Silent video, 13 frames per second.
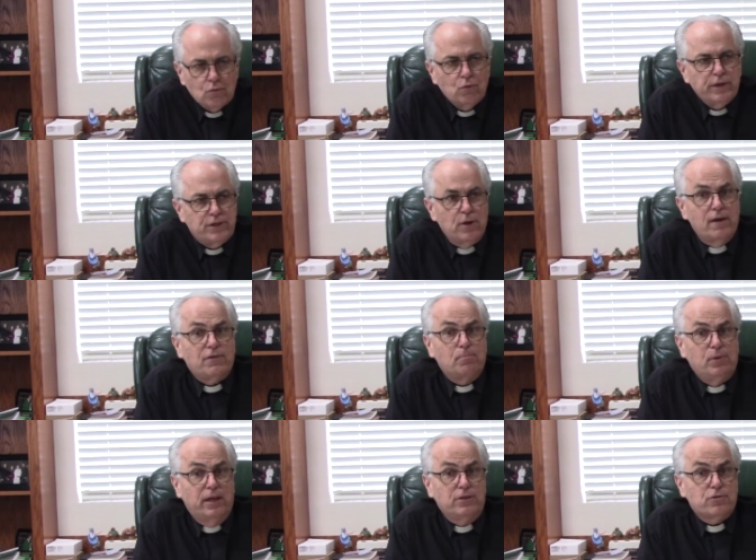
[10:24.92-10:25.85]
we do have a
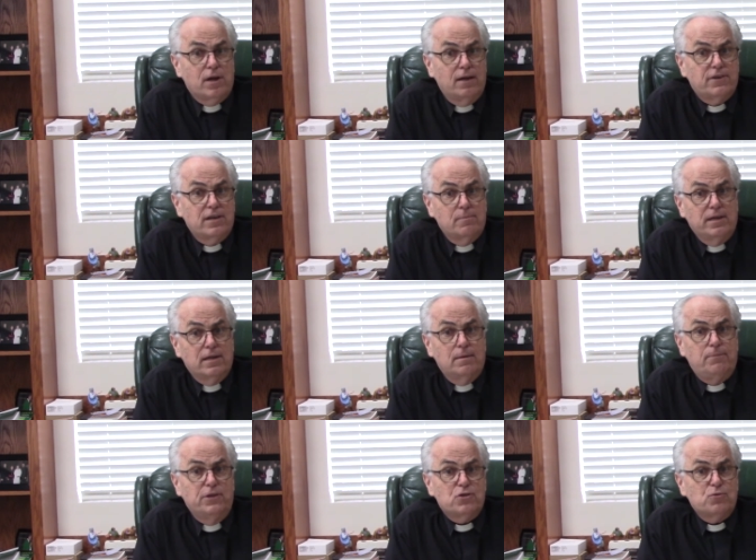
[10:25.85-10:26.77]
blood drive coming
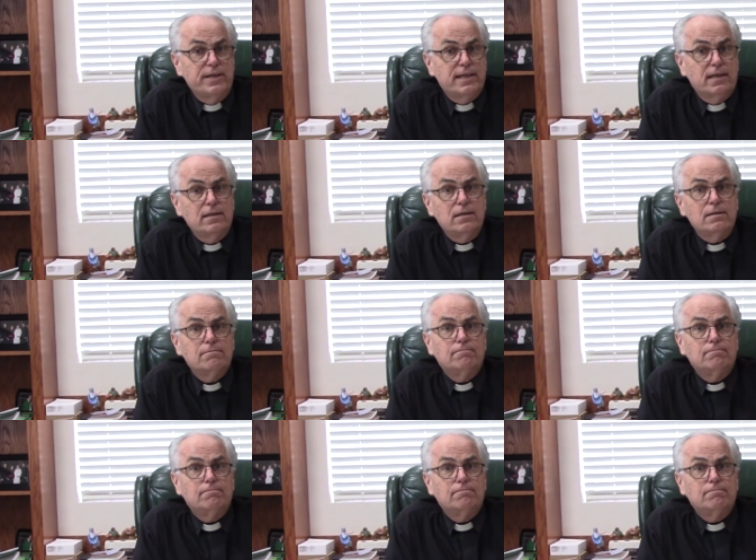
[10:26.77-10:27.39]
up this weekend.